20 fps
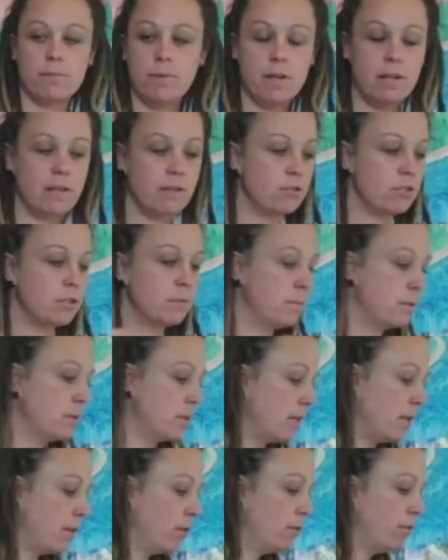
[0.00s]
one. I'll just put
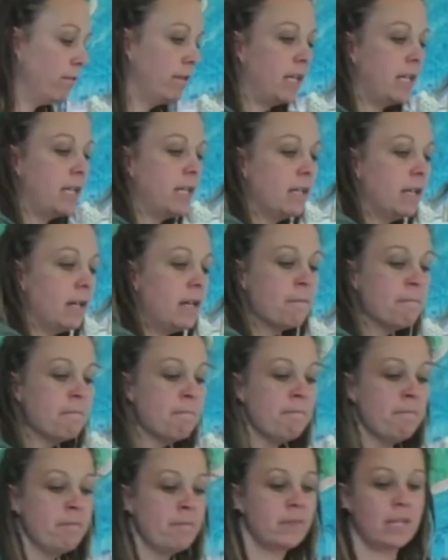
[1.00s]
that over here.
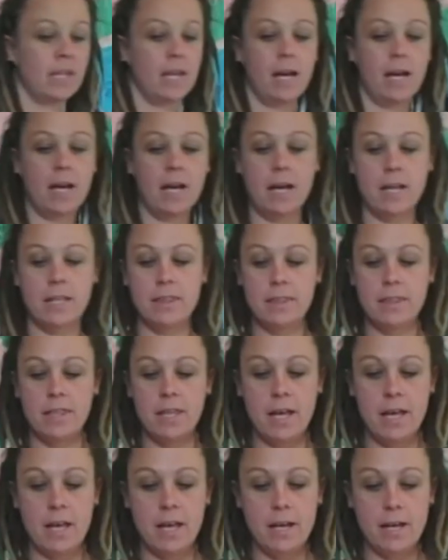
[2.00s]
And
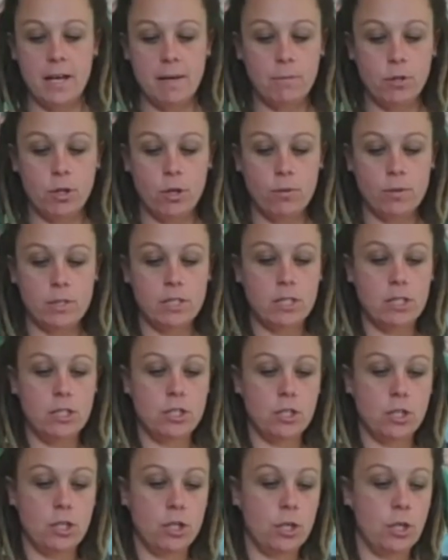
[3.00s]
then I'm going to
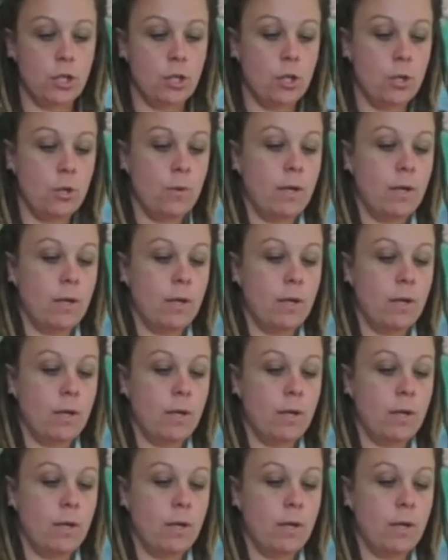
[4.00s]
do,